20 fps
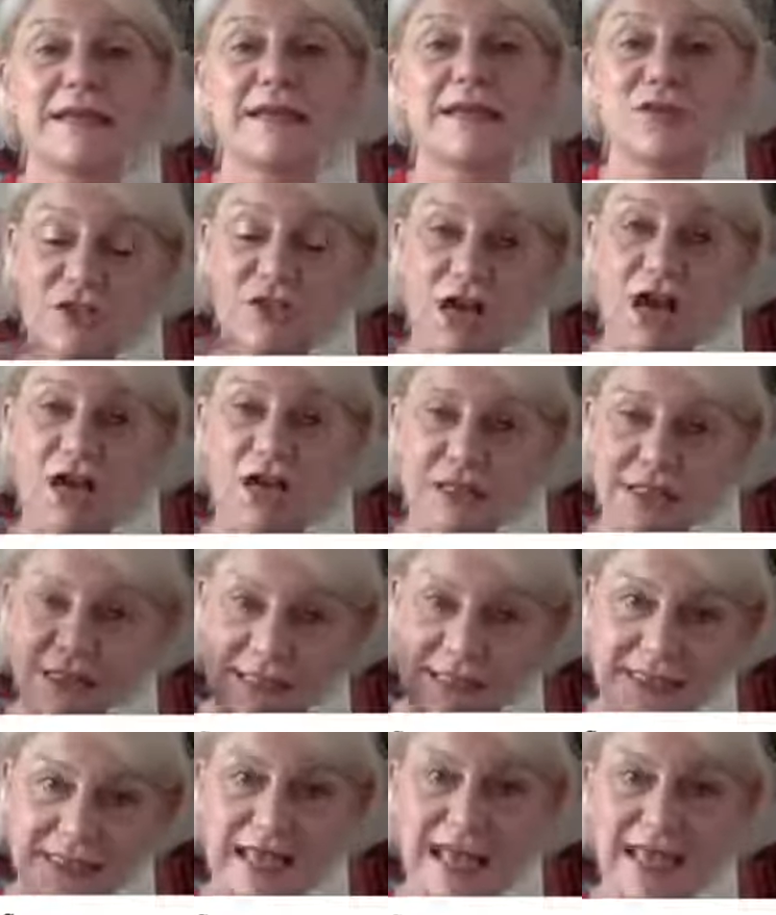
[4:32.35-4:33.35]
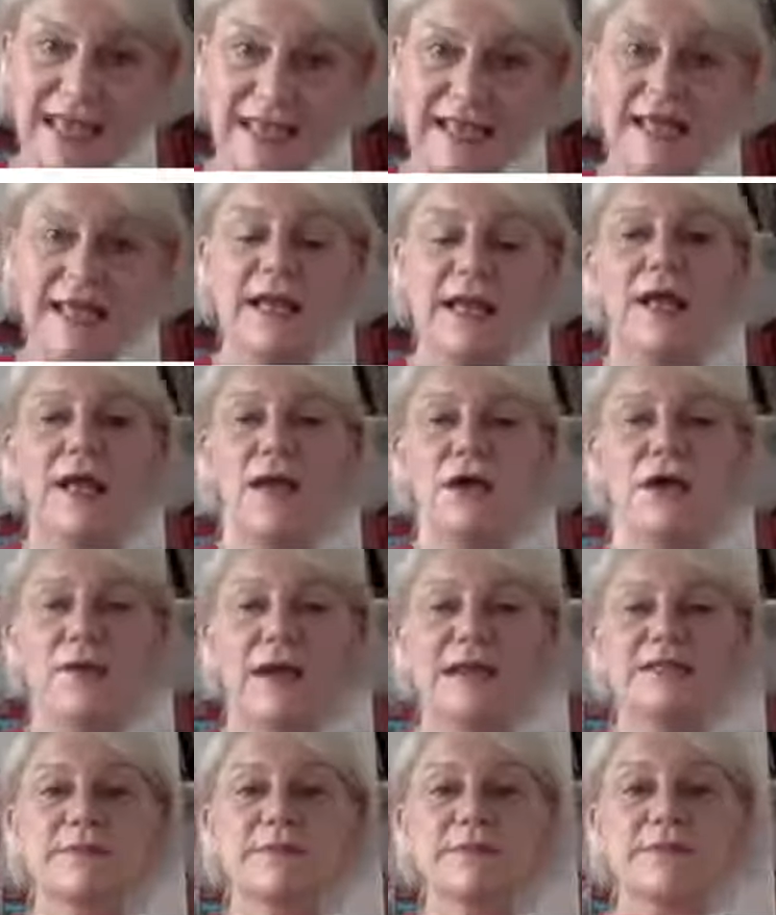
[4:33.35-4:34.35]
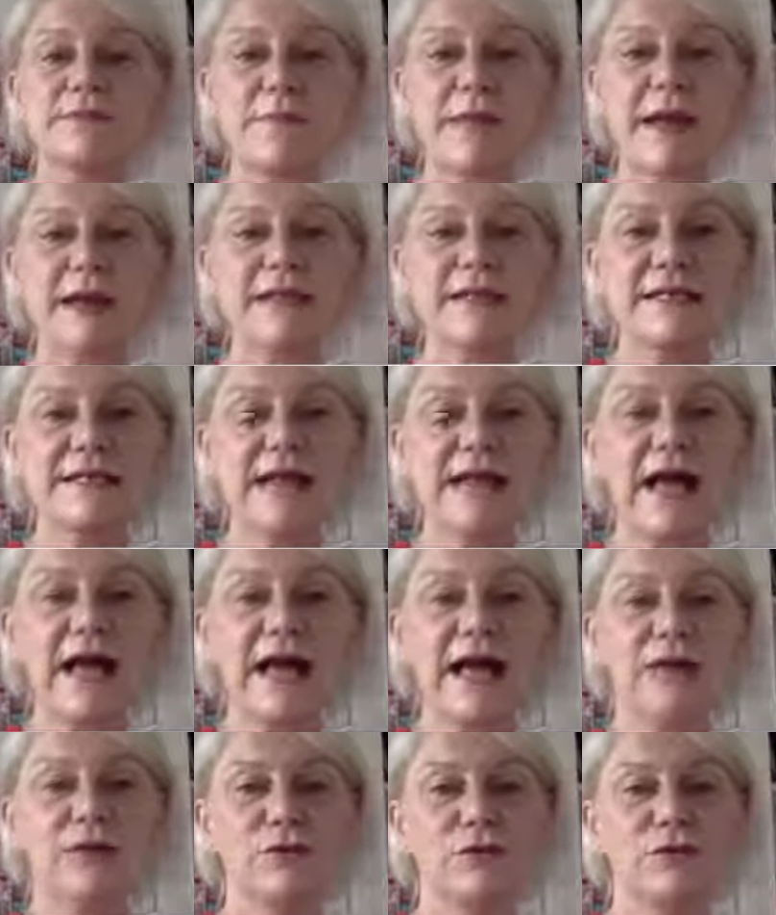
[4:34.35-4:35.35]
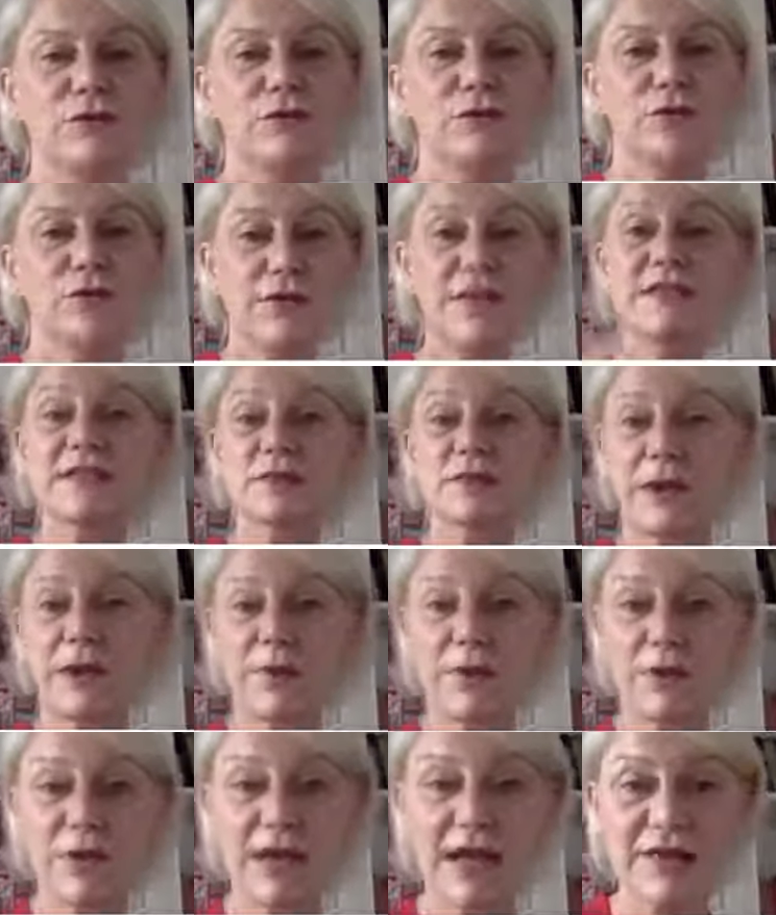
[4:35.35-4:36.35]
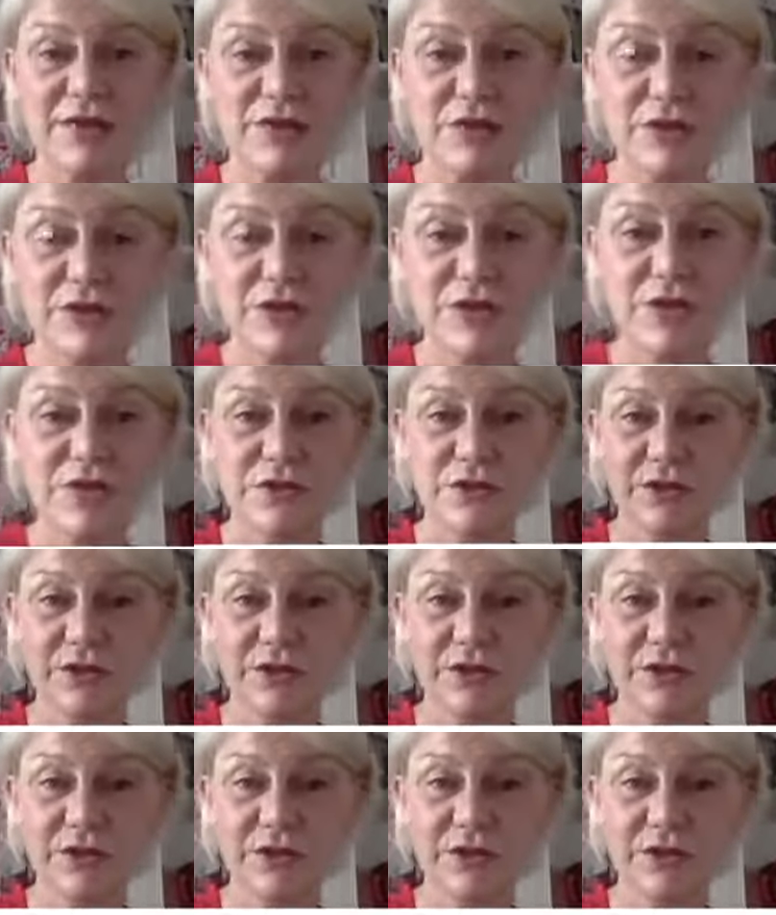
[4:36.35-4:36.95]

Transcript: Start today, create some space, and this is what I'm going to ask you to do.